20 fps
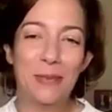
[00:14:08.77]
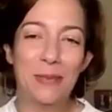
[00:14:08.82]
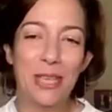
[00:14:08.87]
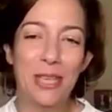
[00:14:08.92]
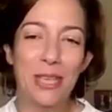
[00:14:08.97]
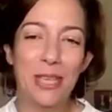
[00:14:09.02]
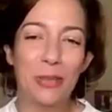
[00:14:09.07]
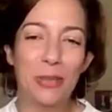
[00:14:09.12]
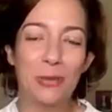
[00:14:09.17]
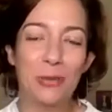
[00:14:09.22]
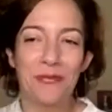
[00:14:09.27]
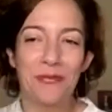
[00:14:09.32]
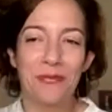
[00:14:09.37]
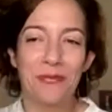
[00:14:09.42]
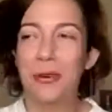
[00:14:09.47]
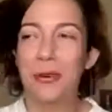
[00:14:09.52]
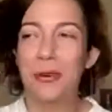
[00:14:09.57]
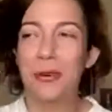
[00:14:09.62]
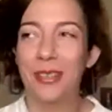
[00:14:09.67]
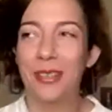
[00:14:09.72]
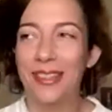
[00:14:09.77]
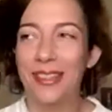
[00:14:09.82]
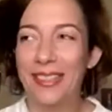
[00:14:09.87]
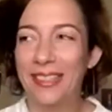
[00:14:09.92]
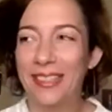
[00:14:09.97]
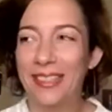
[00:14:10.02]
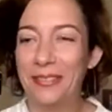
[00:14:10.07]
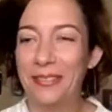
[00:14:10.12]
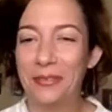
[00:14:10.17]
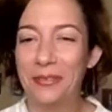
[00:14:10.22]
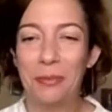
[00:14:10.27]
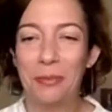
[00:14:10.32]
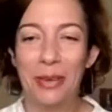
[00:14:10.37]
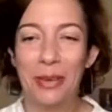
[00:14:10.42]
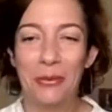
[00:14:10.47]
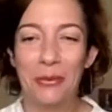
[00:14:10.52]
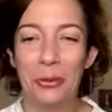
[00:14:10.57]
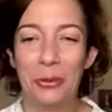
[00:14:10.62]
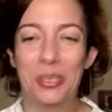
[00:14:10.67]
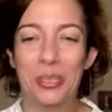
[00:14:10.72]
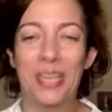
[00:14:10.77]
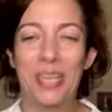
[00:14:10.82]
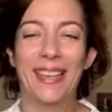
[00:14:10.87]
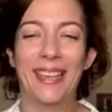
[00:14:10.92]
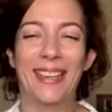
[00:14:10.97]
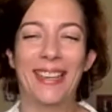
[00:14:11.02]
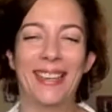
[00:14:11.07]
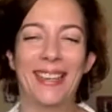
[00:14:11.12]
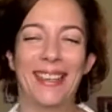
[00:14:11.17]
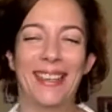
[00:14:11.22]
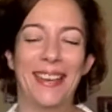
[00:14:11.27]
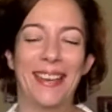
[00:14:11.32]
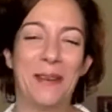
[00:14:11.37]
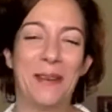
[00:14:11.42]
issues. So hooray for Beirut.